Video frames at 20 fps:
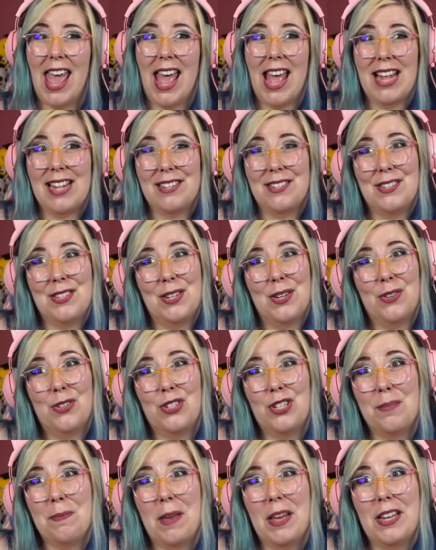And so
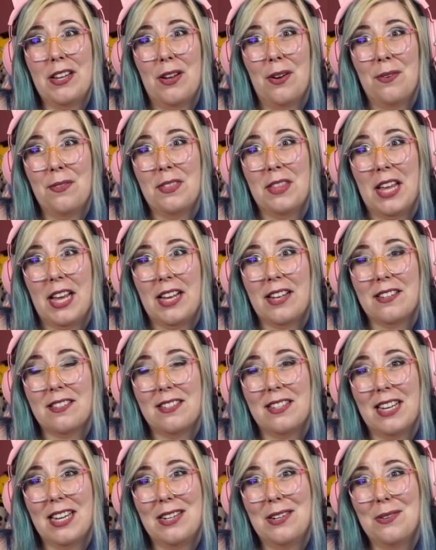she may know
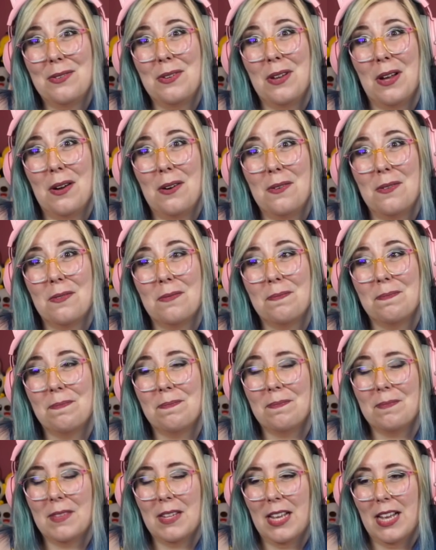things, I don't know.
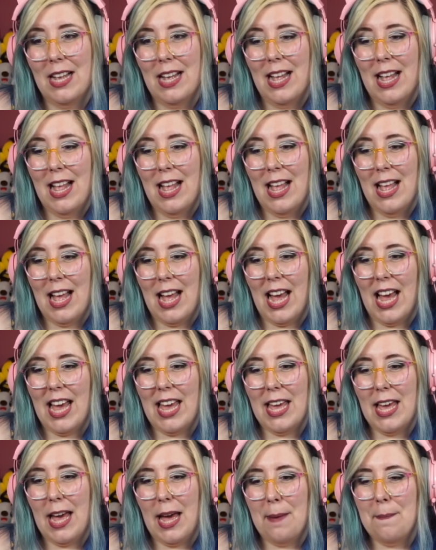
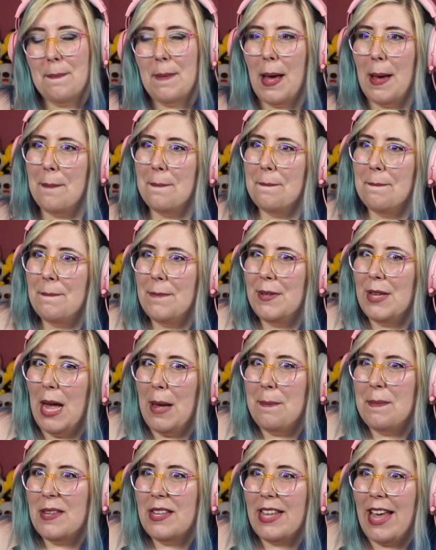
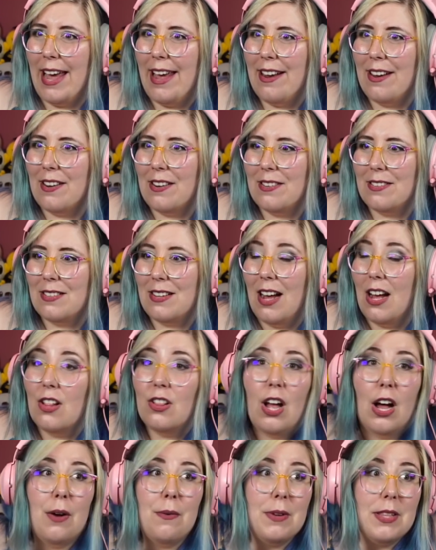I'm scared.
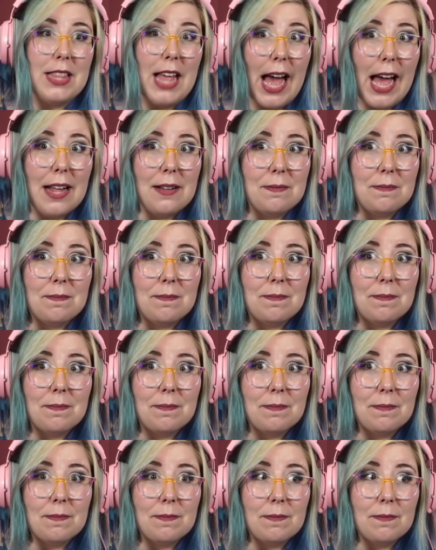Along with that,
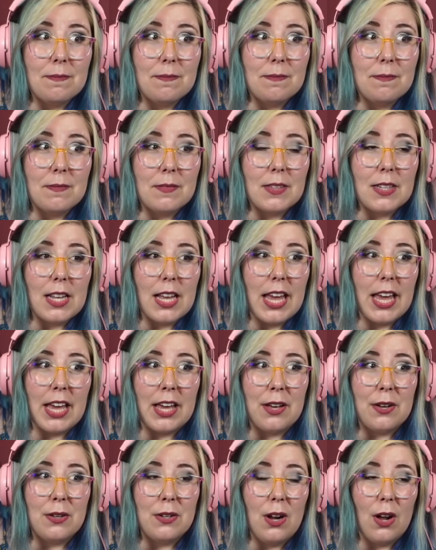
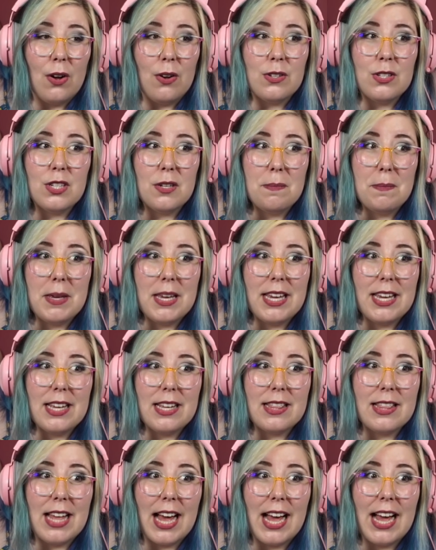it could also
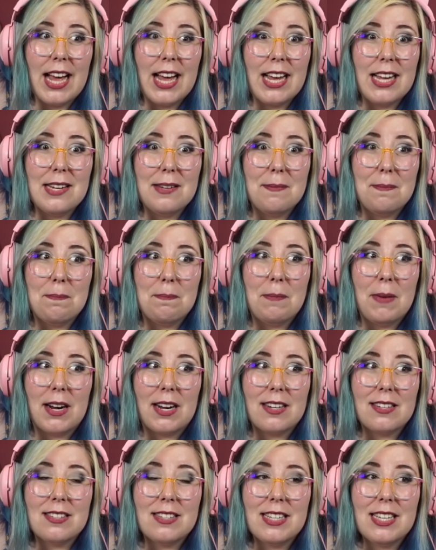be that
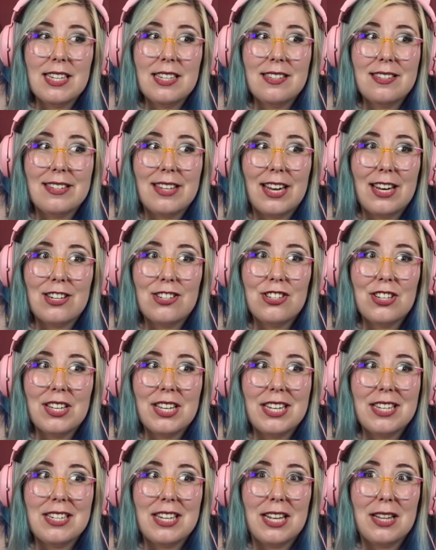Marcy and Sasha
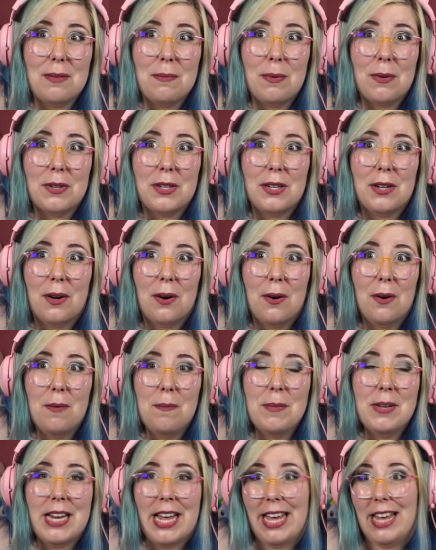get teleported
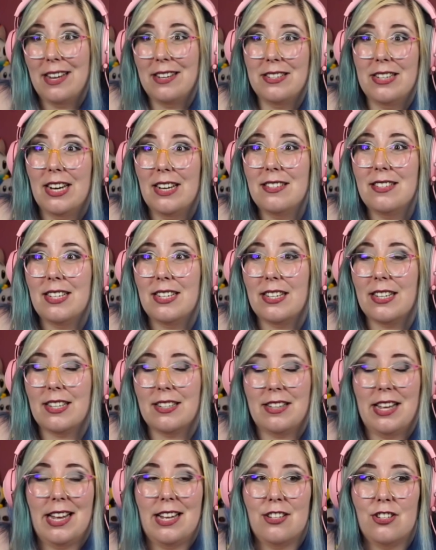home and Anne doesn't,
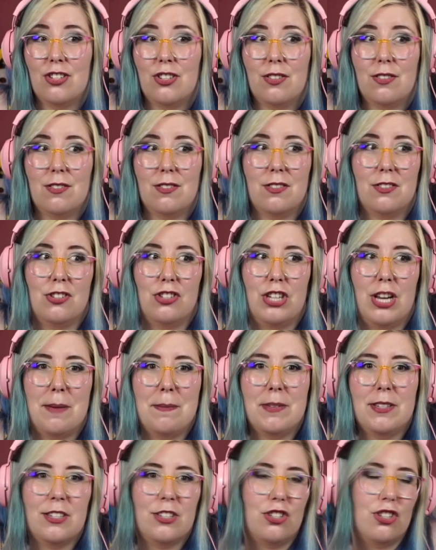because Anne's
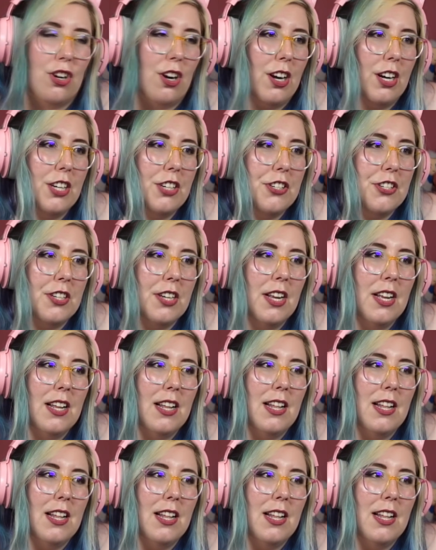gem isn't charged.